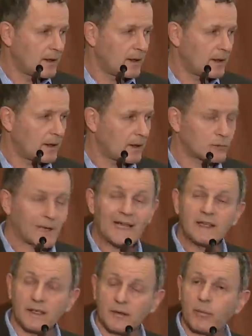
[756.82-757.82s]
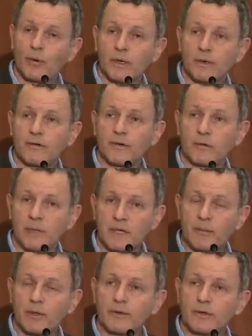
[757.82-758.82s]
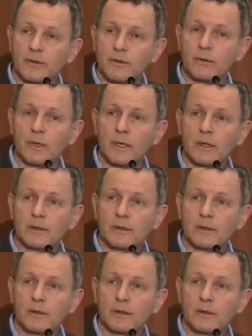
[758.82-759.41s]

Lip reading: rallying point for people to